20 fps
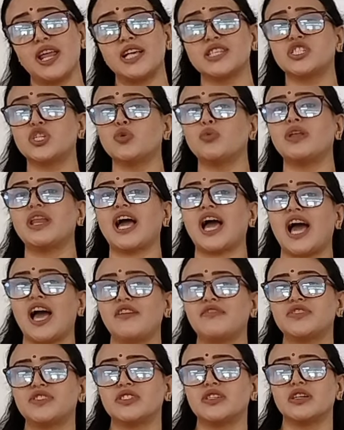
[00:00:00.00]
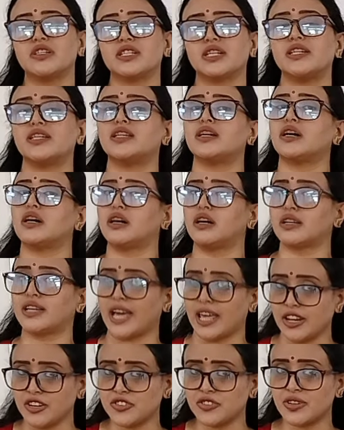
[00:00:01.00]
you will have certain
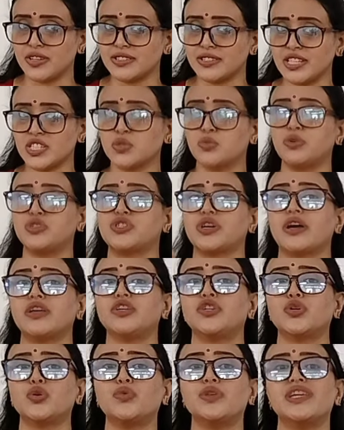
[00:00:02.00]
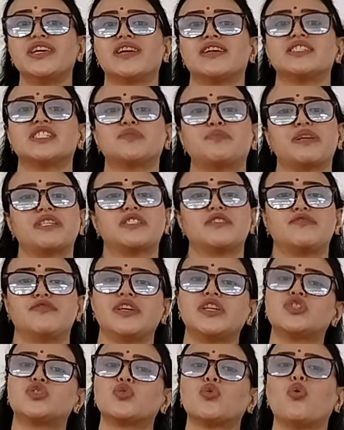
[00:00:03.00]
characteristics which are unique and specific to
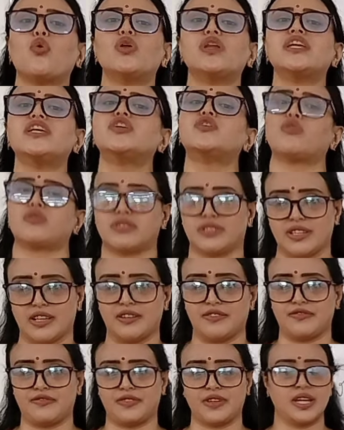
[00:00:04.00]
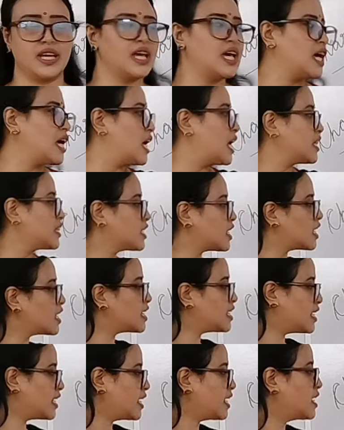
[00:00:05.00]
only yourself. Thirdly,
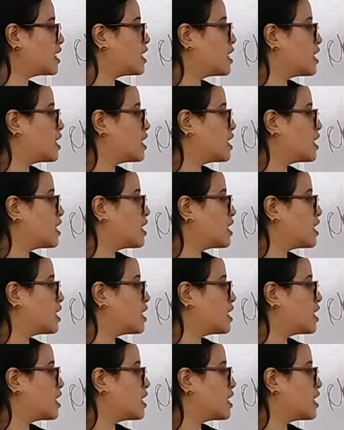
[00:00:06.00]
the